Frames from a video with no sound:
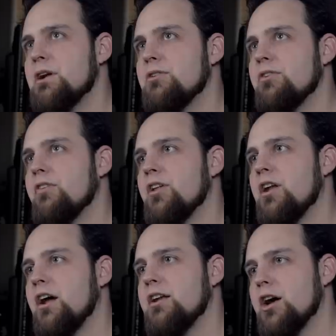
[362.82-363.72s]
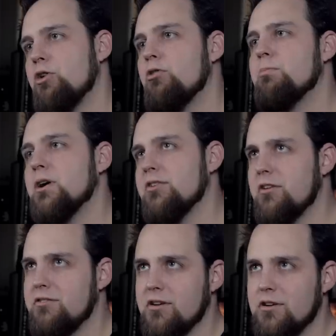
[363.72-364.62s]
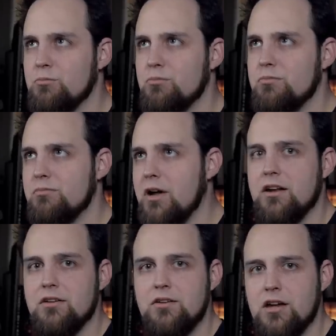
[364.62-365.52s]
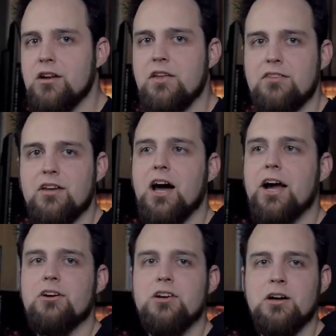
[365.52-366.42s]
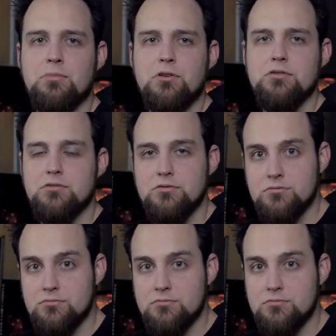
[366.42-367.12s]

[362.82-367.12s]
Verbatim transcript: better than the nine hundred because it's a nine ten and that's a higher number.